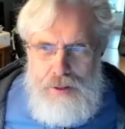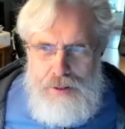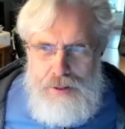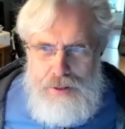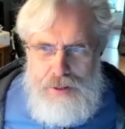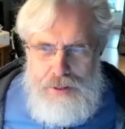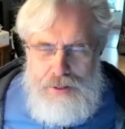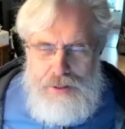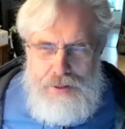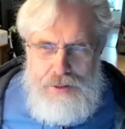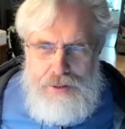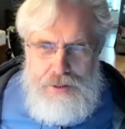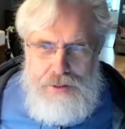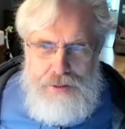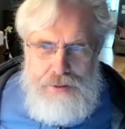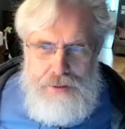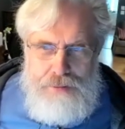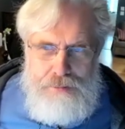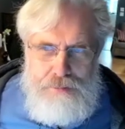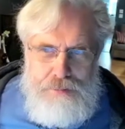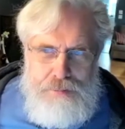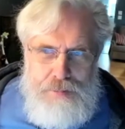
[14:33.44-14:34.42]

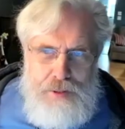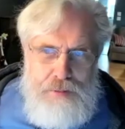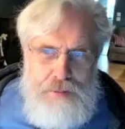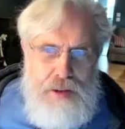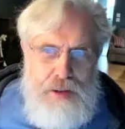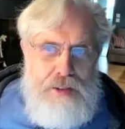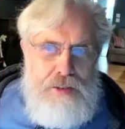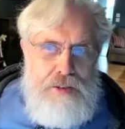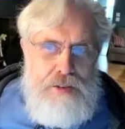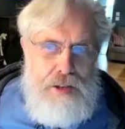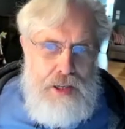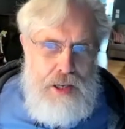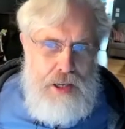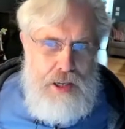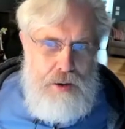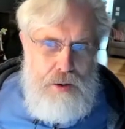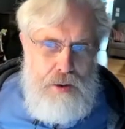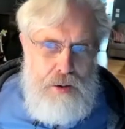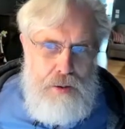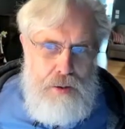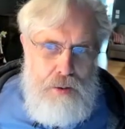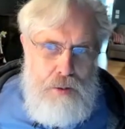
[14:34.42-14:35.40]
um,
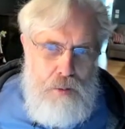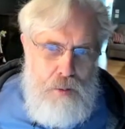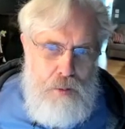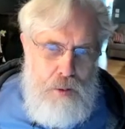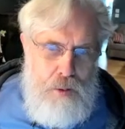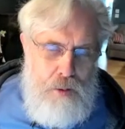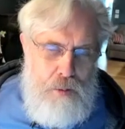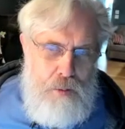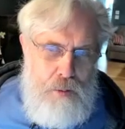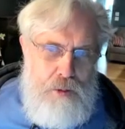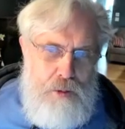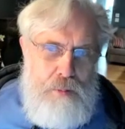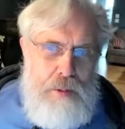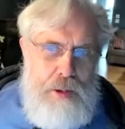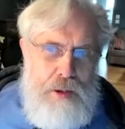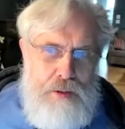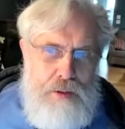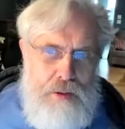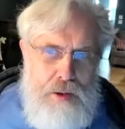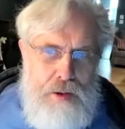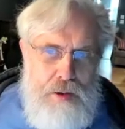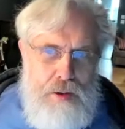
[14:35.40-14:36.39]
investigator award, which
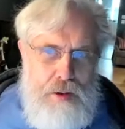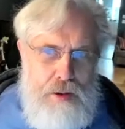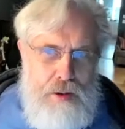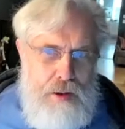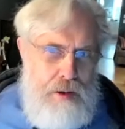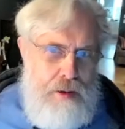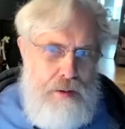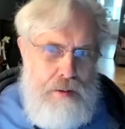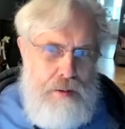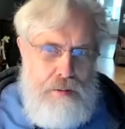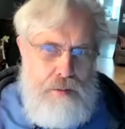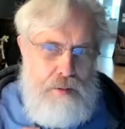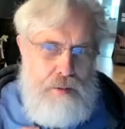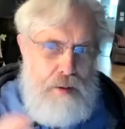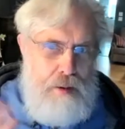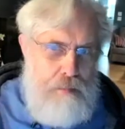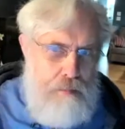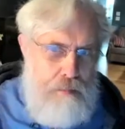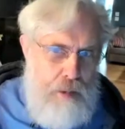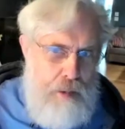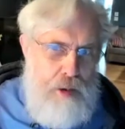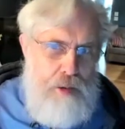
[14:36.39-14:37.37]
means that, that
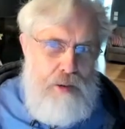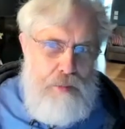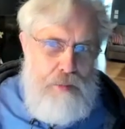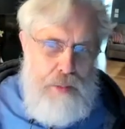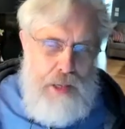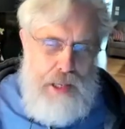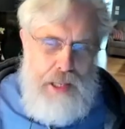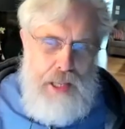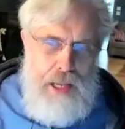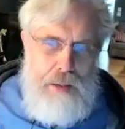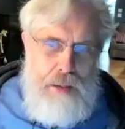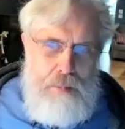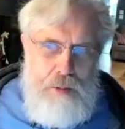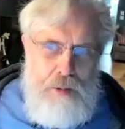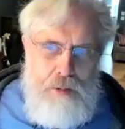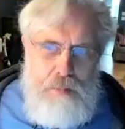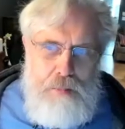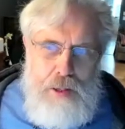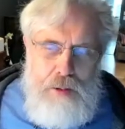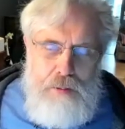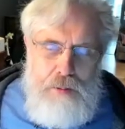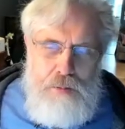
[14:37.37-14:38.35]
most of my lab was
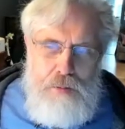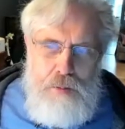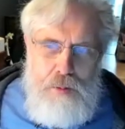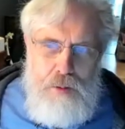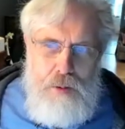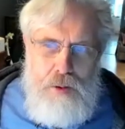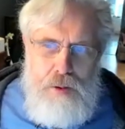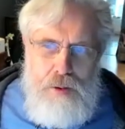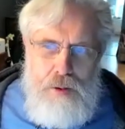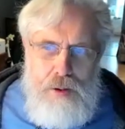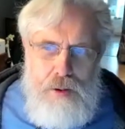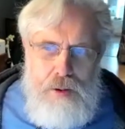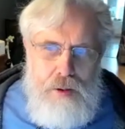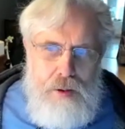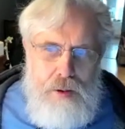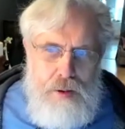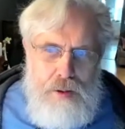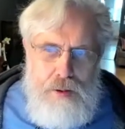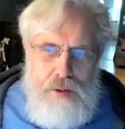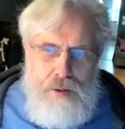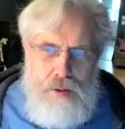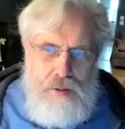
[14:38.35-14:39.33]
paid for
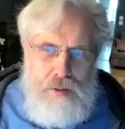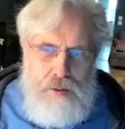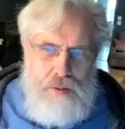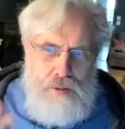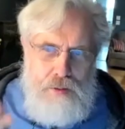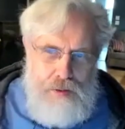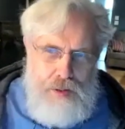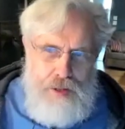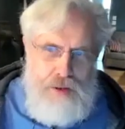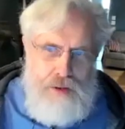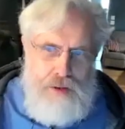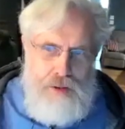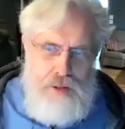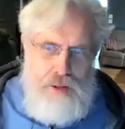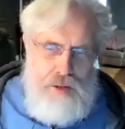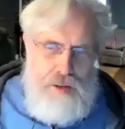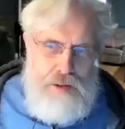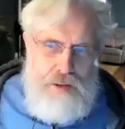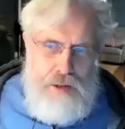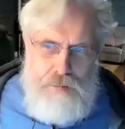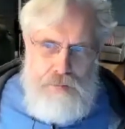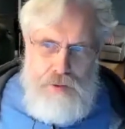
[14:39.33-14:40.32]
into the
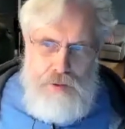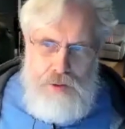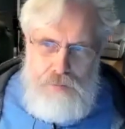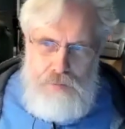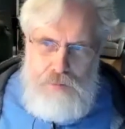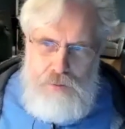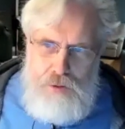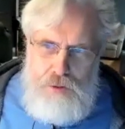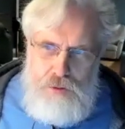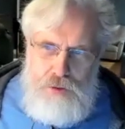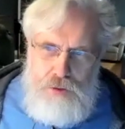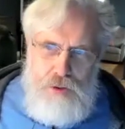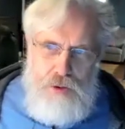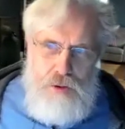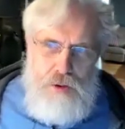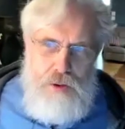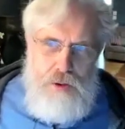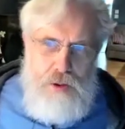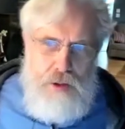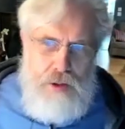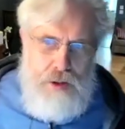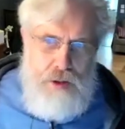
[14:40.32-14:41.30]
indefinite future,
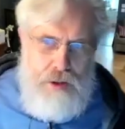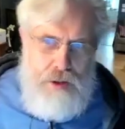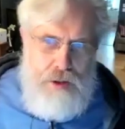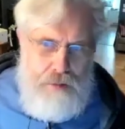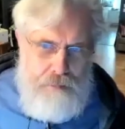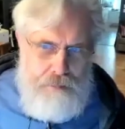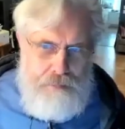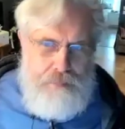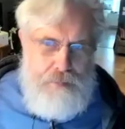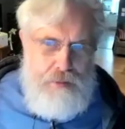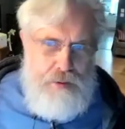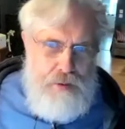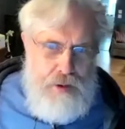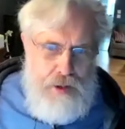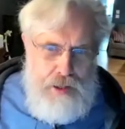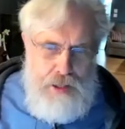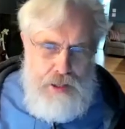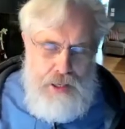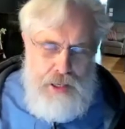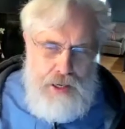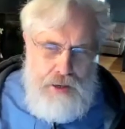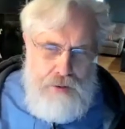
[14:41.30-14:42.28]
um, so I
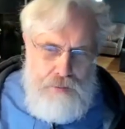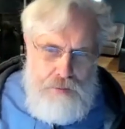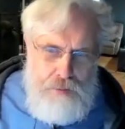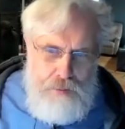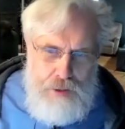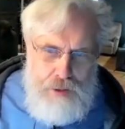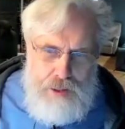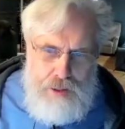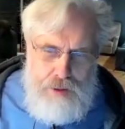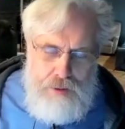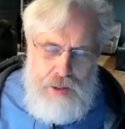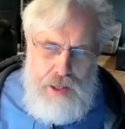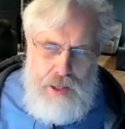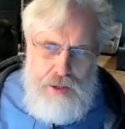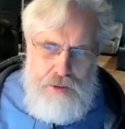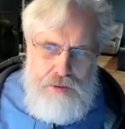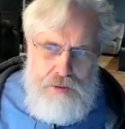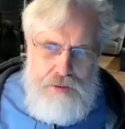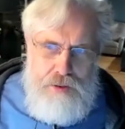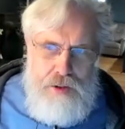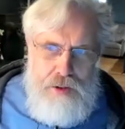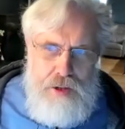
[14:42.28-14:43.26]
didn't have to write
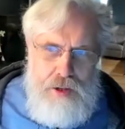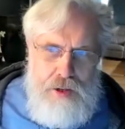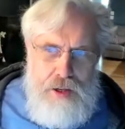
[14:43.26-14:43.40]
grants.